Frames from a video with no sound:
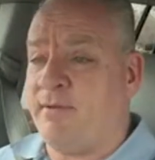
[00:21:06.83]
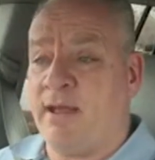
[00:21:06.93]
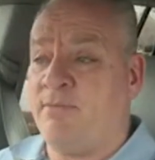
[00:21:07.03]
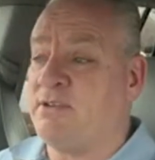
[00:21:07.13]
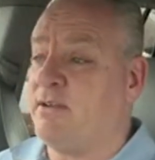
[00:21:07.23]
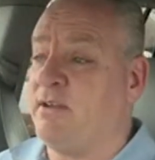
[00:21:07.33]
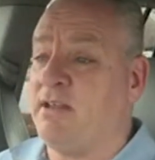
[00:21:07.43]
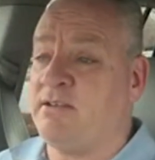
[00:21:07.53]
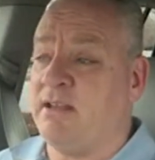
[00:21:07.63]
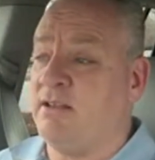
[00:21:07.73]
I'm telling
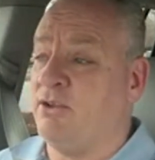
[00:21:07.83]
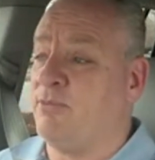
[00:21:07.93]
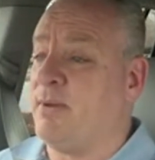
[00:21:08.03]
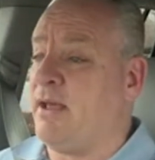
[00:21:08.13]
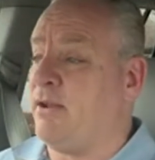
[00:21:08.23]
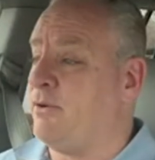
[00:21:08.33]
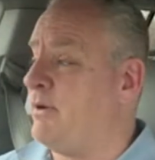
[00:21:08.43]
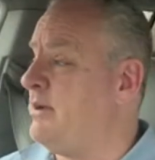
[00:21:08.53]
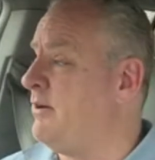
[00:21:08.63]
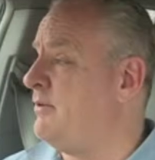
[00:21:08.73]
you, it looked bad on the
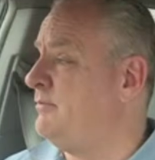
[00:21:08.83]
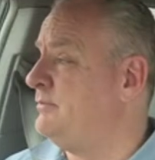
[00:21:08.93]
radar.